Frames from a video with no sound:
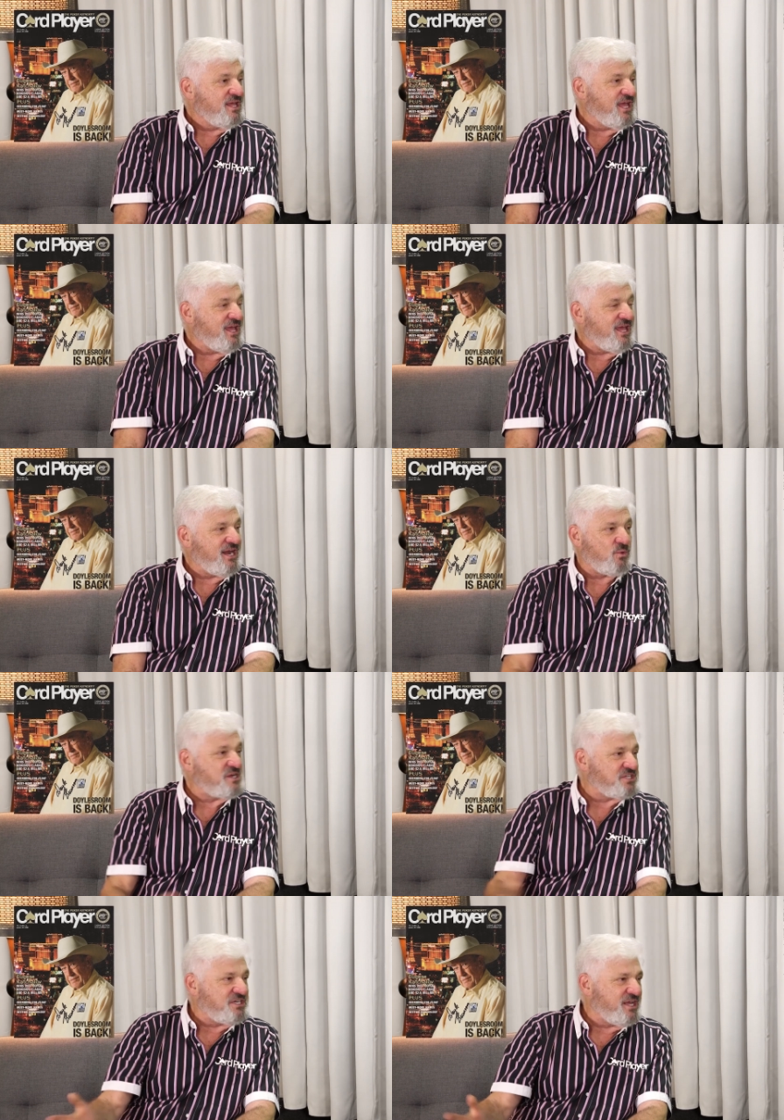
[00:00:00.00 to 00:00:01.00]
it
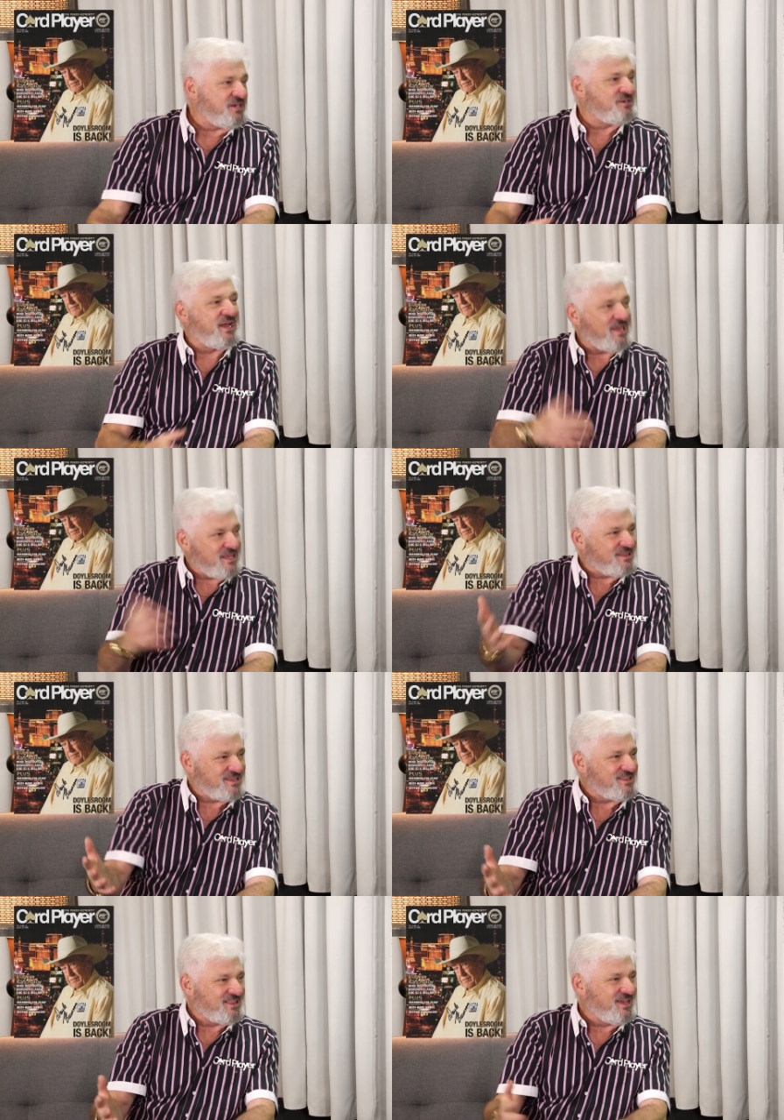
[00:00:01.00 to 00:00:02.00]
wasn't an internet.
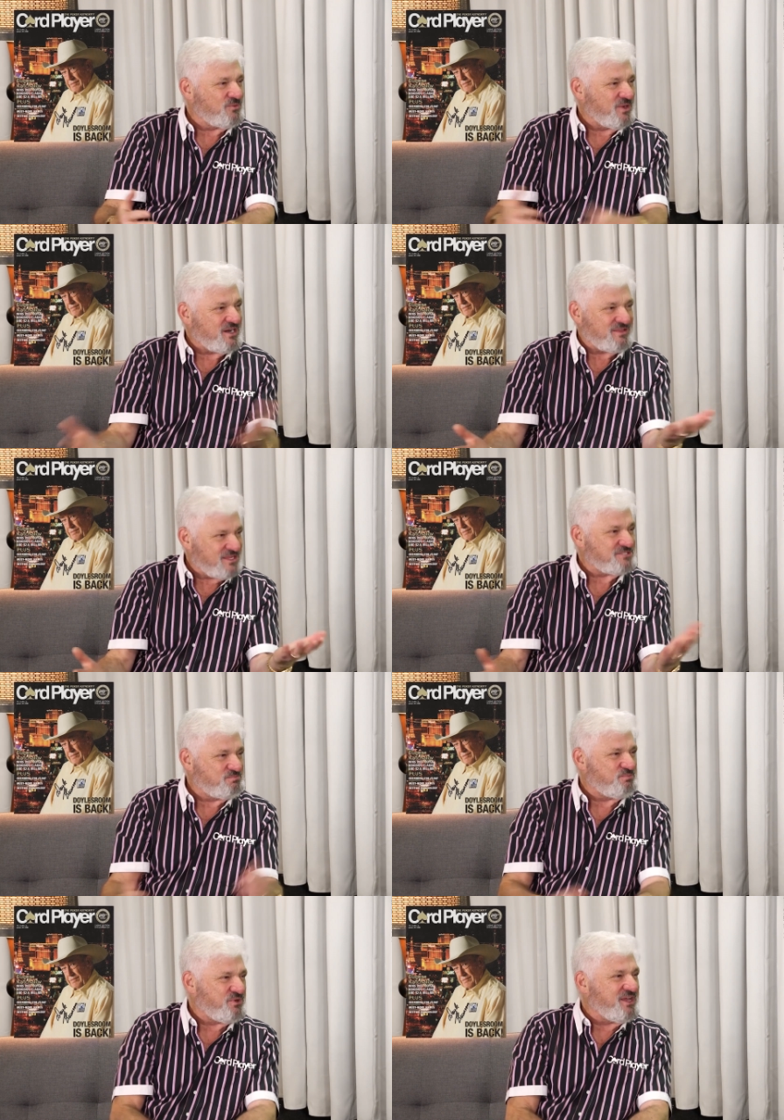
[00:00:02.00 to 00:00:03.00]
This was
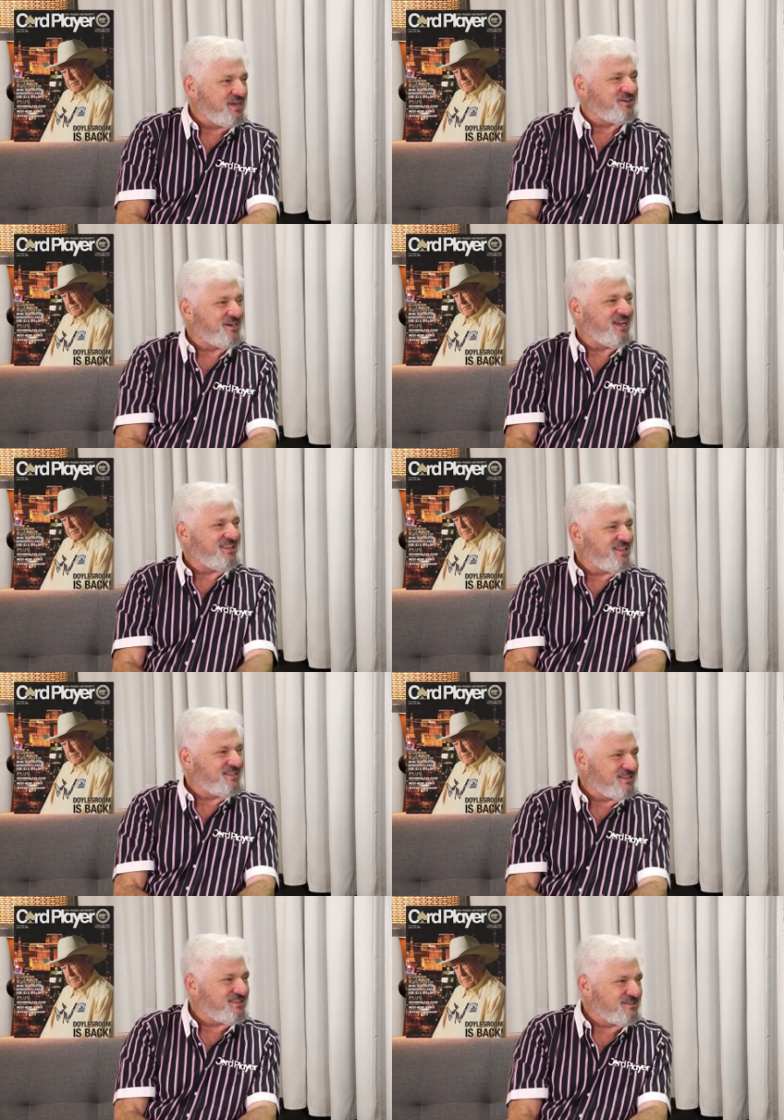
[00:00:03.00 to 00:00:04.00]
pre-internet
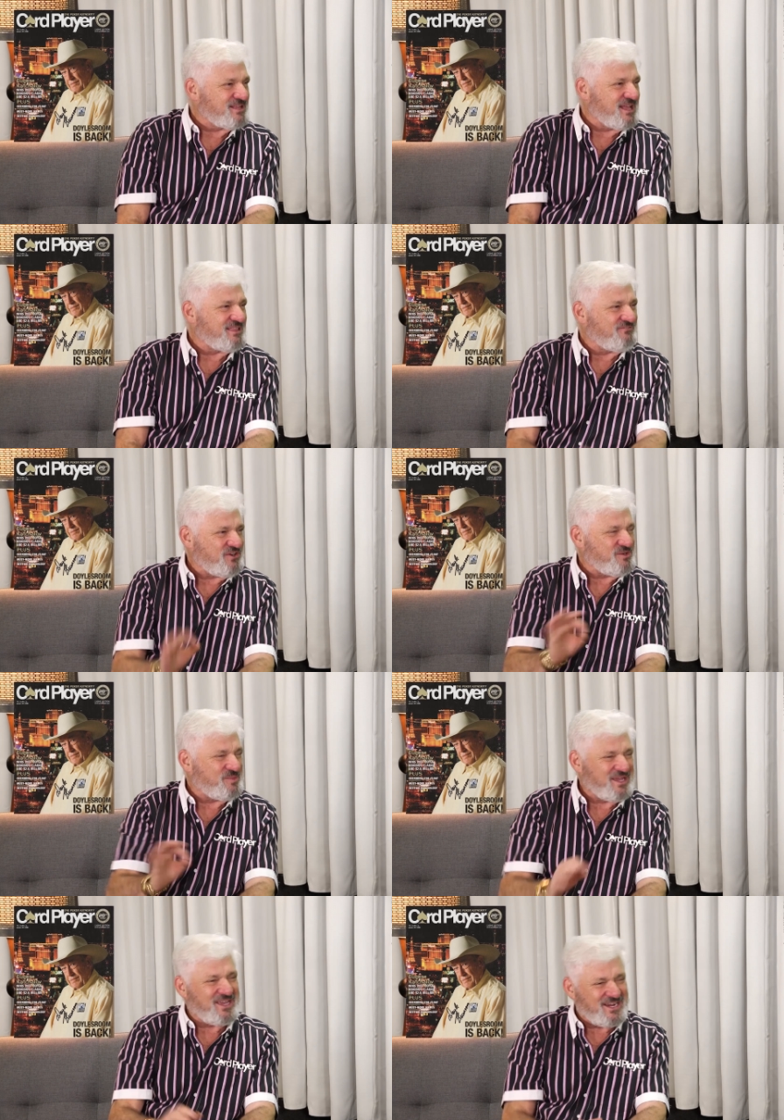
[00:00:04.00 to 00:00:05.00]
in the very
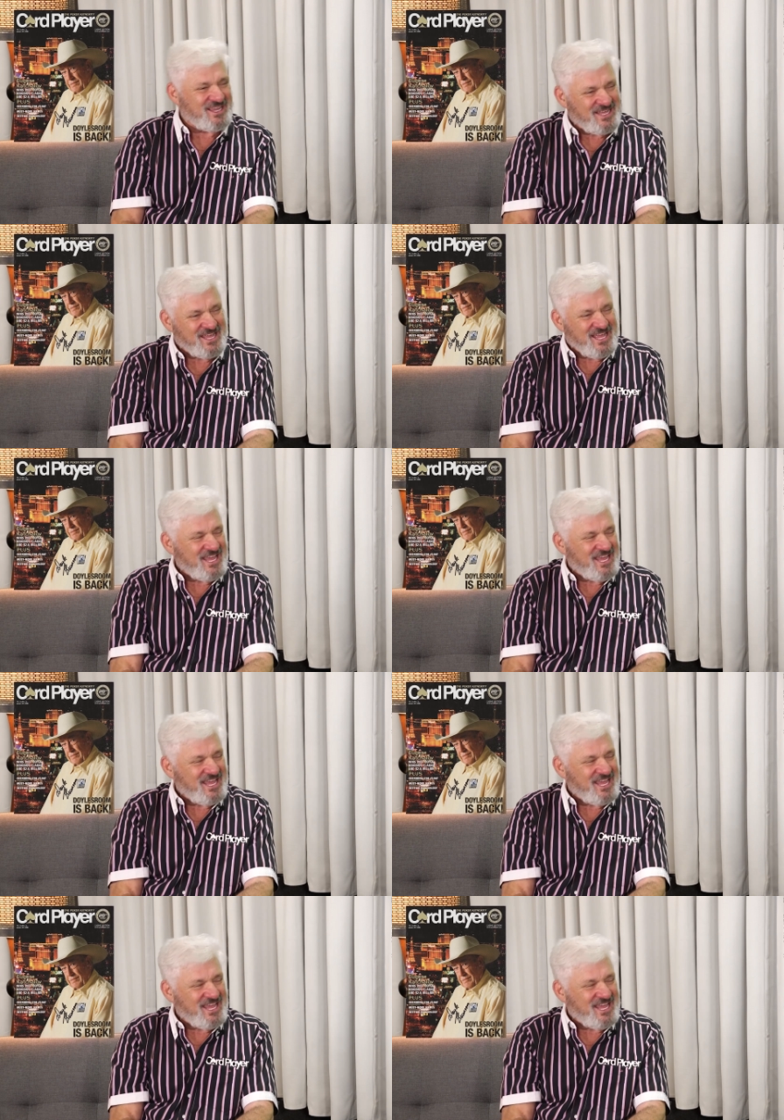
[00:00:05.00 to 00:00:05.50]
beginning.